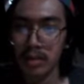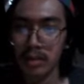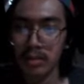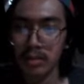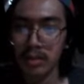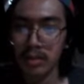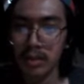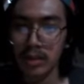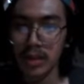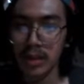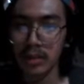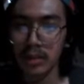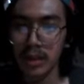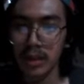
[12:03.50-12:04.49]
To
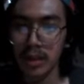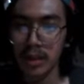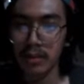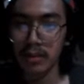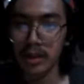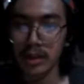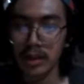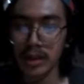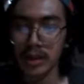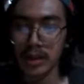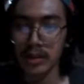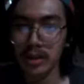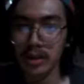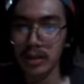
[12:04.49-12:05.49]
display our
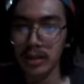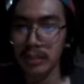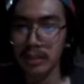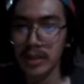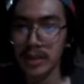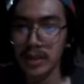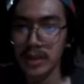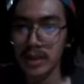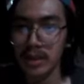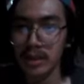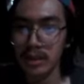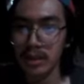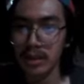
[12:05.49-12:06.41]
stored bits.